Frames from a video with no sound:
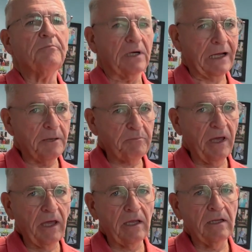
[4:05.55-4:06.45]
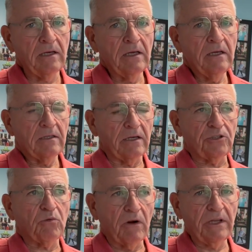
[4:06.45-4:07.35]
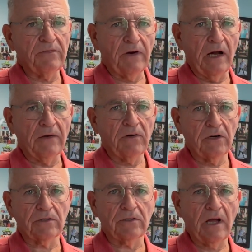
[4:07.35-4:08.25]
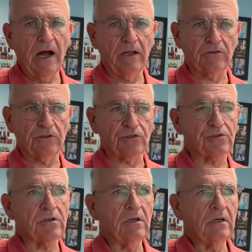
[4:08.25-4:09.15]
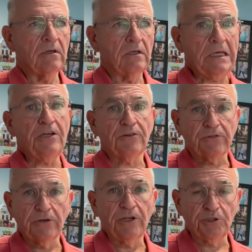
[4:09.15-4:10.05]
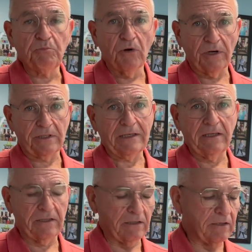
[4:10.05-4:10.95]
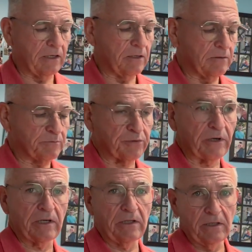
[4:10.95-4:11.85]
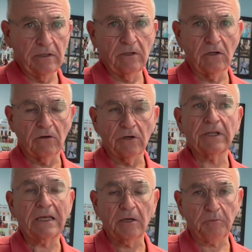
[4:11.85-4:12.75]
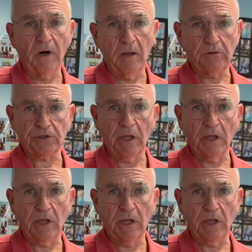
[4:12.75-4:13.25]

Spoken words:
But I paid like $2,500 for each book to get the thing printed, or to get it published.